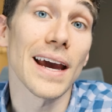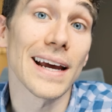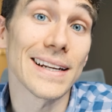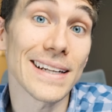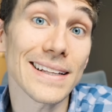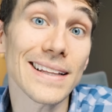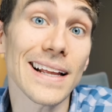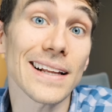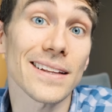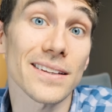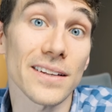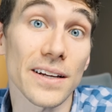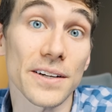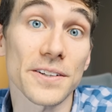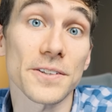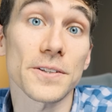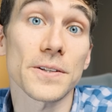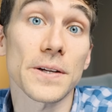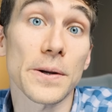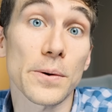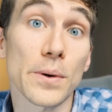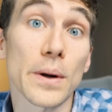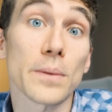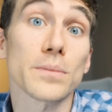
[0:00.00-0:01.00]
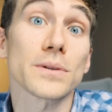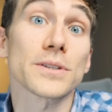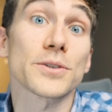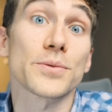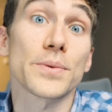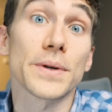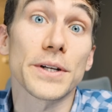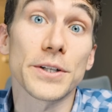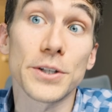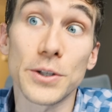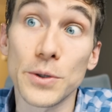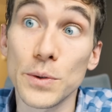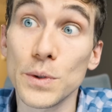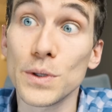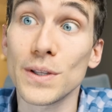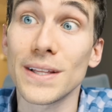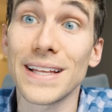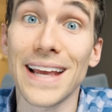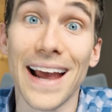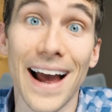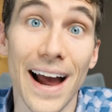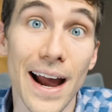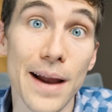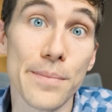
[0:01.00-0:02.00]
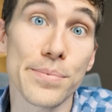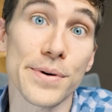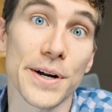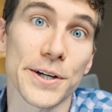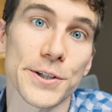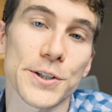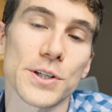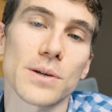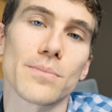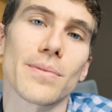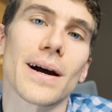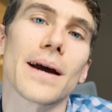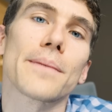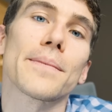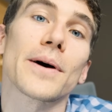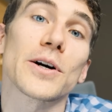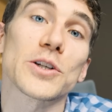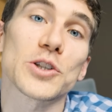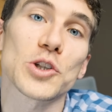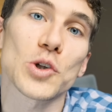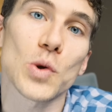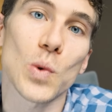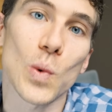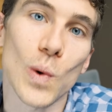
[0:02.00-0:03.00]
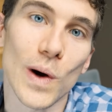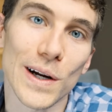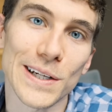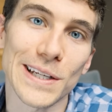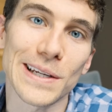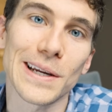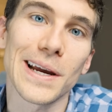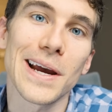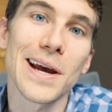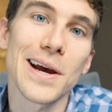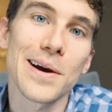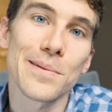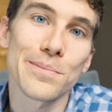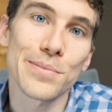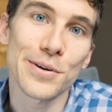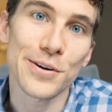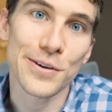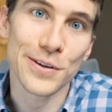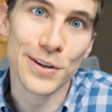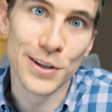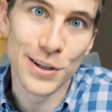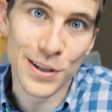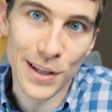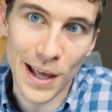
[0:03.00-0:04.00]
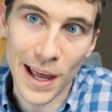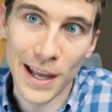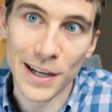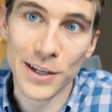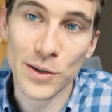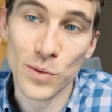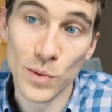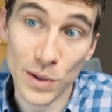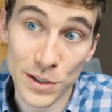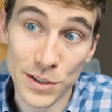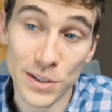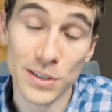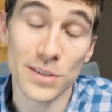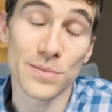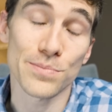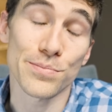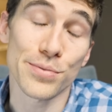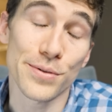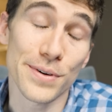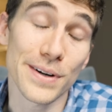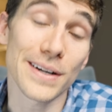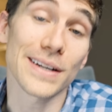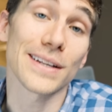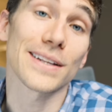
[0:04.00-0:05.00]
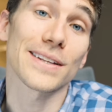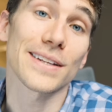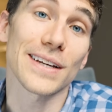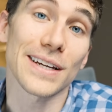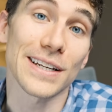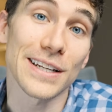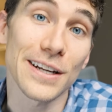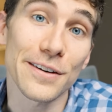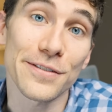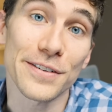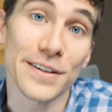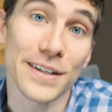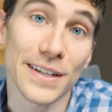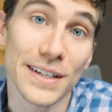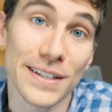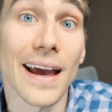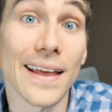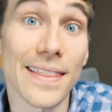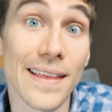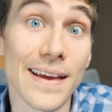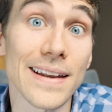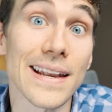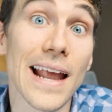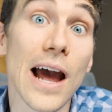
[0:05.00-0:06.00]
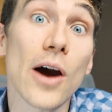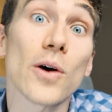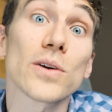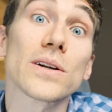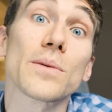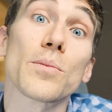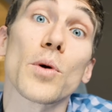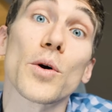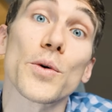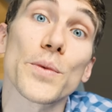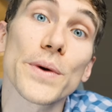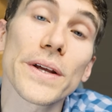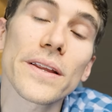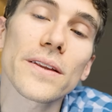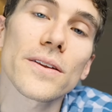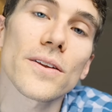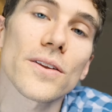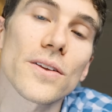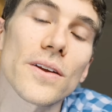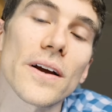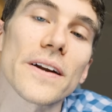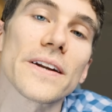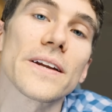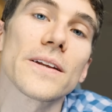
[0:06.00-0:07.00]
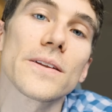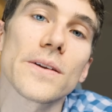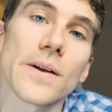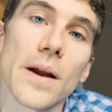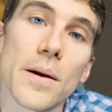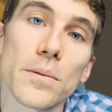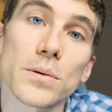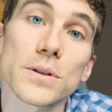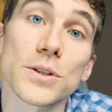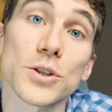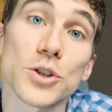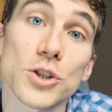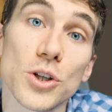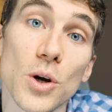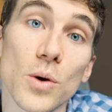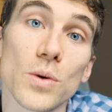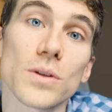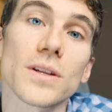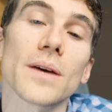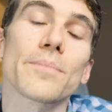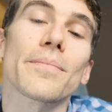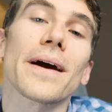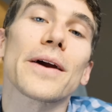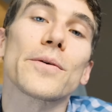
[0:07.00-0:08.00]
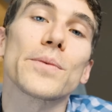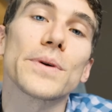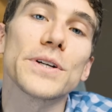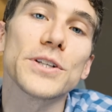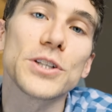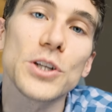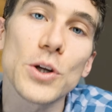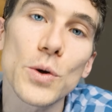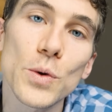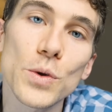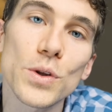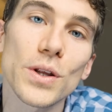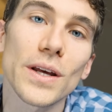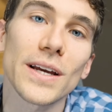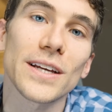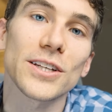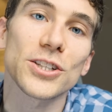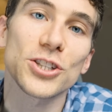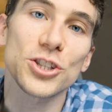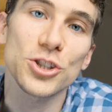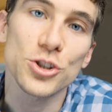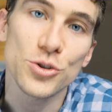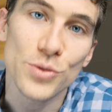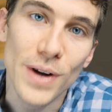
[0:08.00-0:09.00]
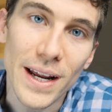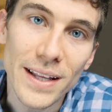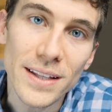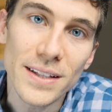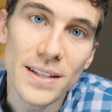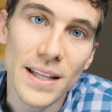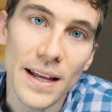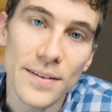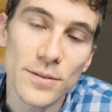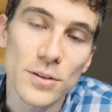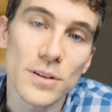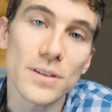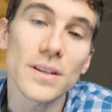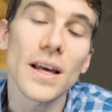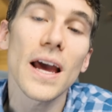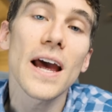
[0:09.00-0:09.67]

And in that study, they were able to reduce the eye pressure by about 20%, which is pretty significant. And then now in a more recent study, they're able to show that by reducing stress levels,